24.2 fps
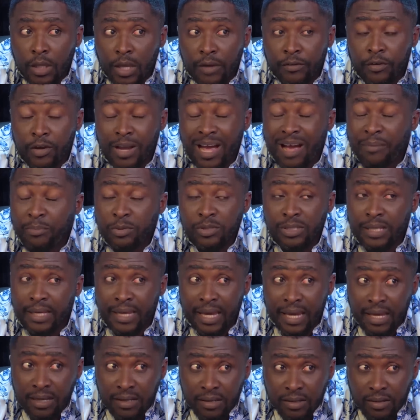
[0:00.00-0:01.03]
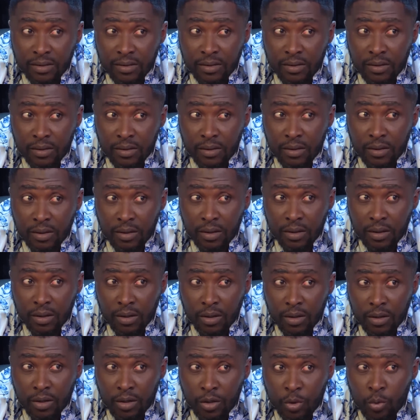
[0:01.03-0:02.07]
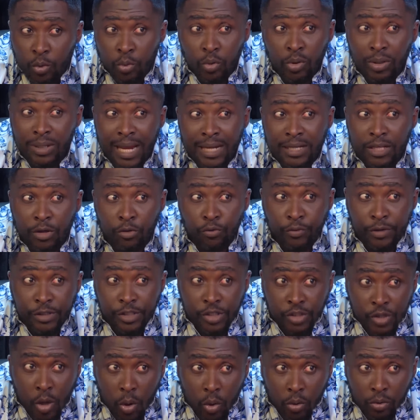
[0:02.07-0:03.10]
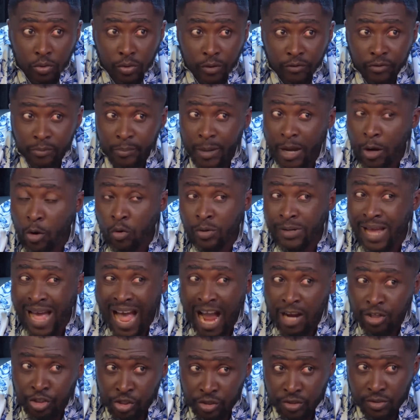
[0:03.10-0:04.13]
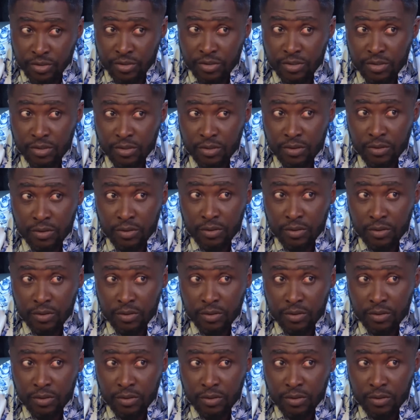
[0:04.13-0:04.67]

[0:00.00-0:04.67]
If it happens again, you will not like the result of my own actions.